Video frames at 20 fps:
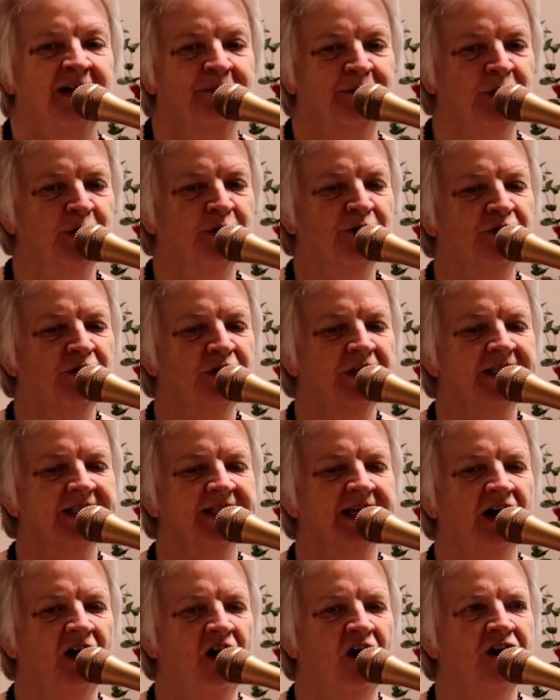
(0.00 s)
Beautiful as
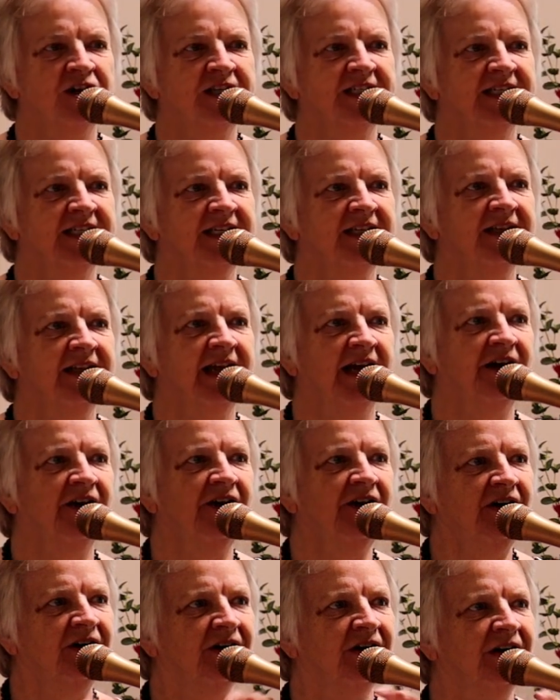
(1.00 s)
they are sitting
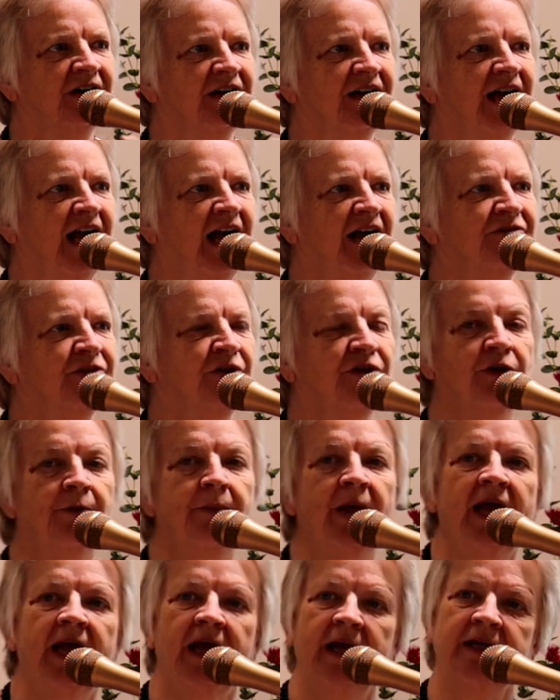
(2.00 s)
there after they're
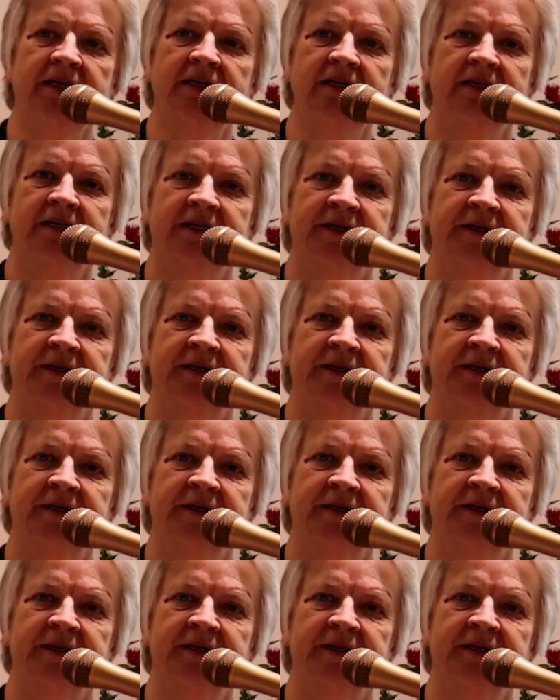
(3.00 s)
made,